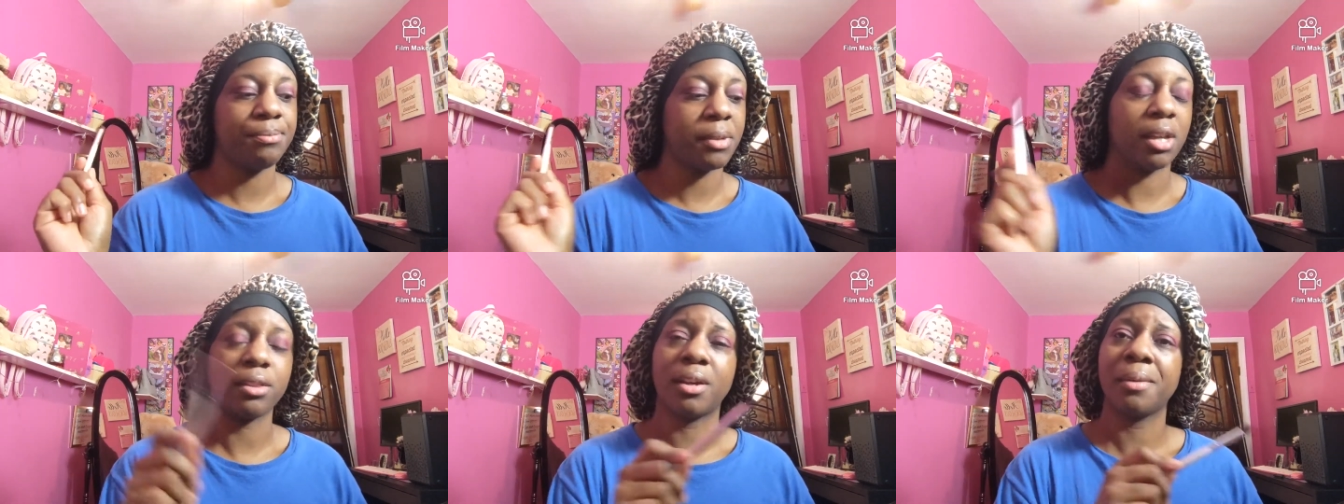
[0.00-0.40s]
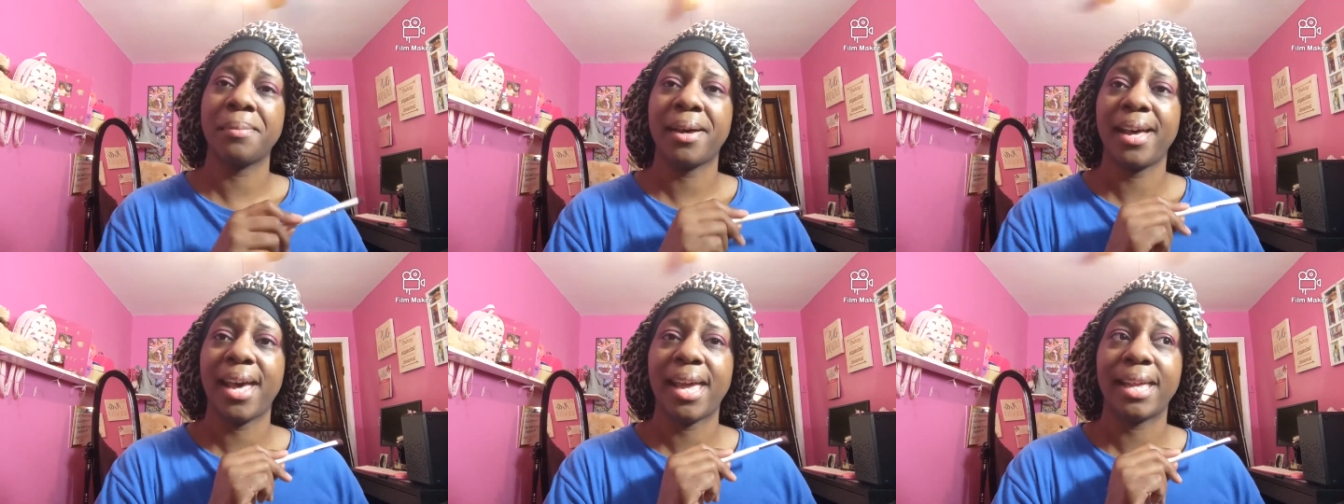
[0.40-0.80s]
I thought
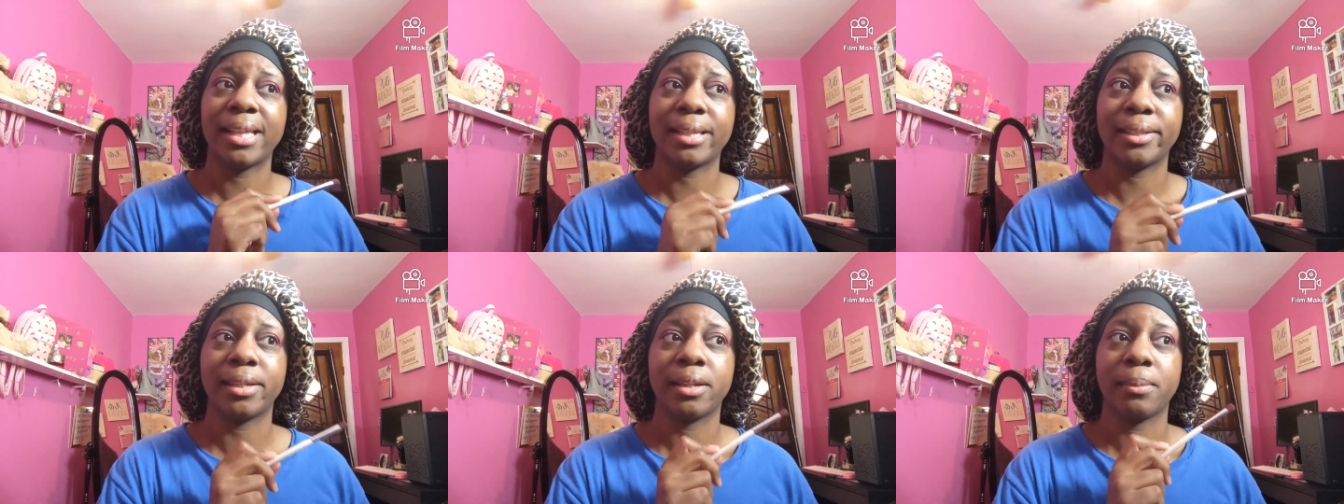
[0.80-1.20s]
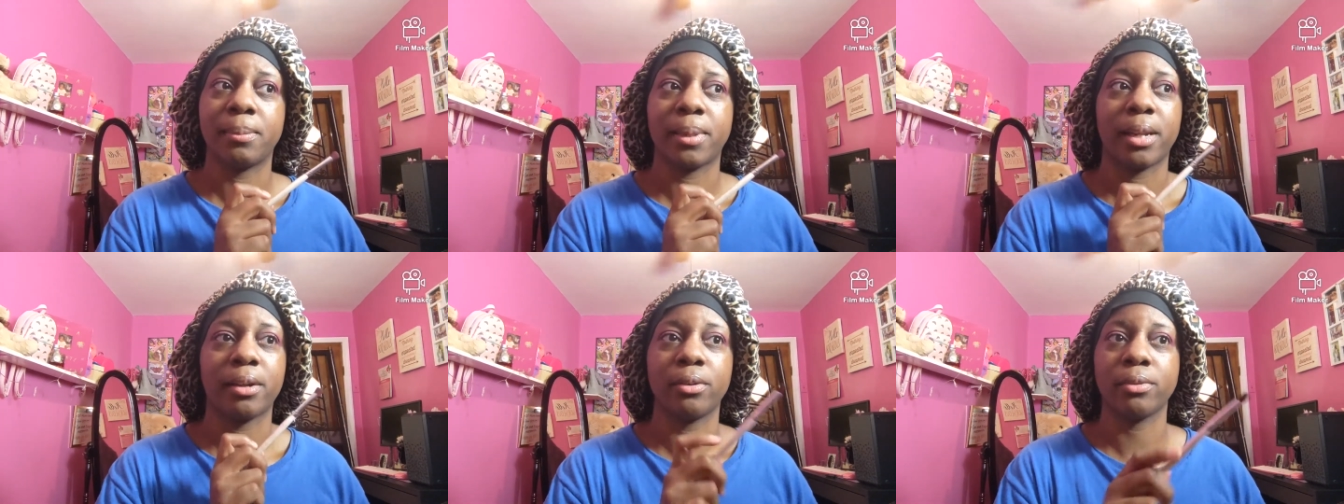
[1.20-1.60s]
about adding glitter,
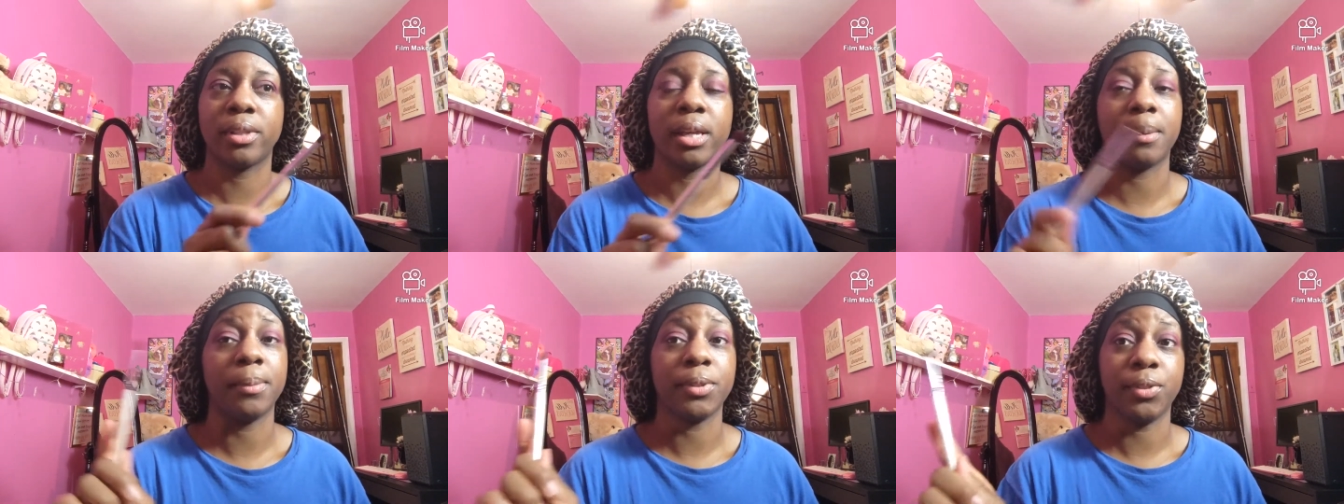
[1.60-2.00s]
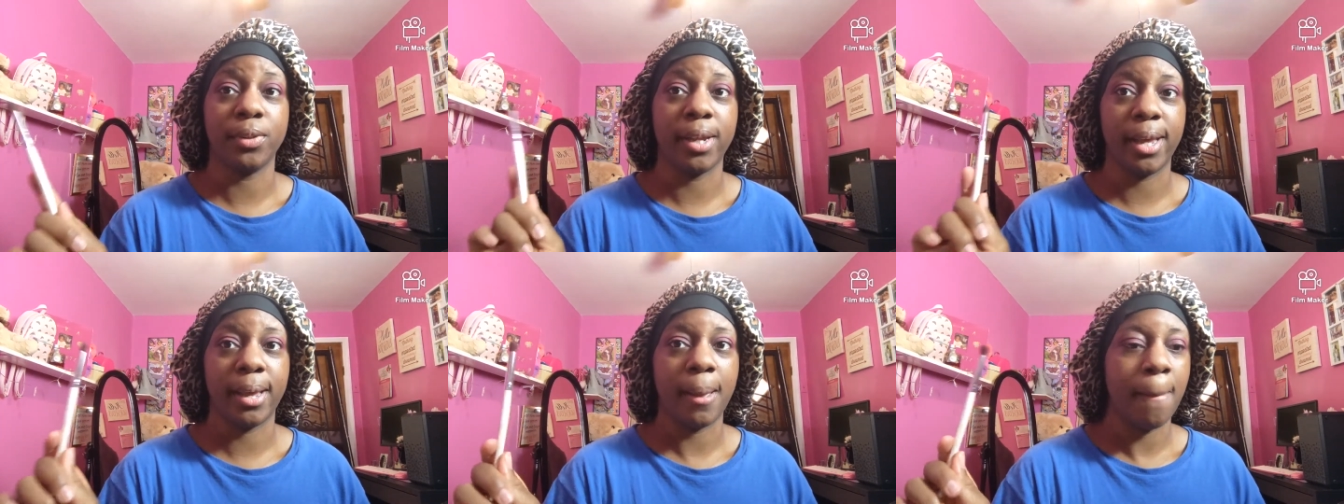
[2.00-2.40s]
but I don't think I'm going to do
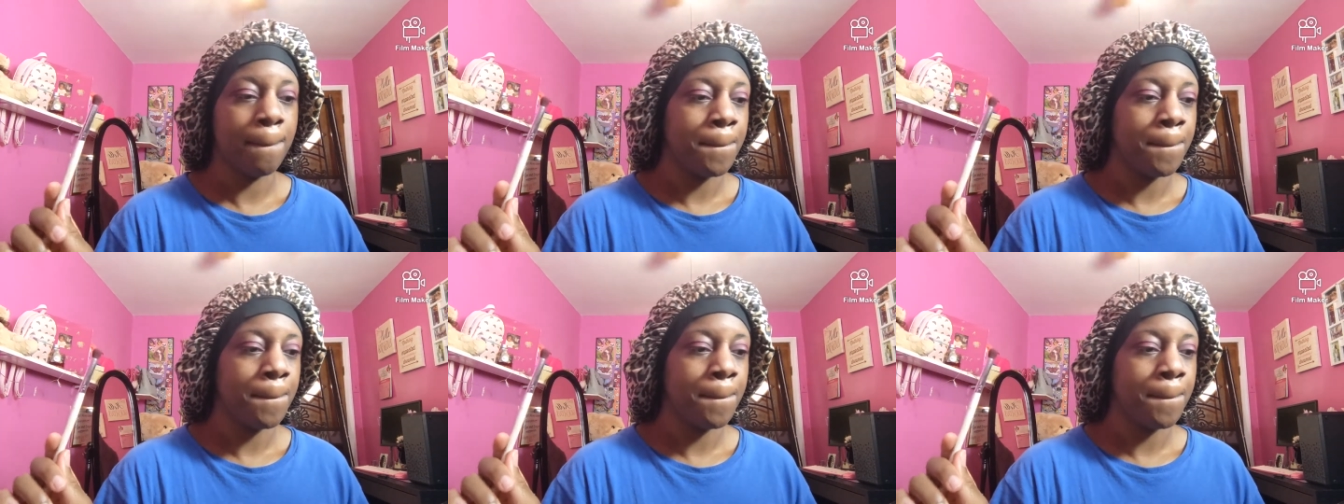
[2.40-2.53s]
that.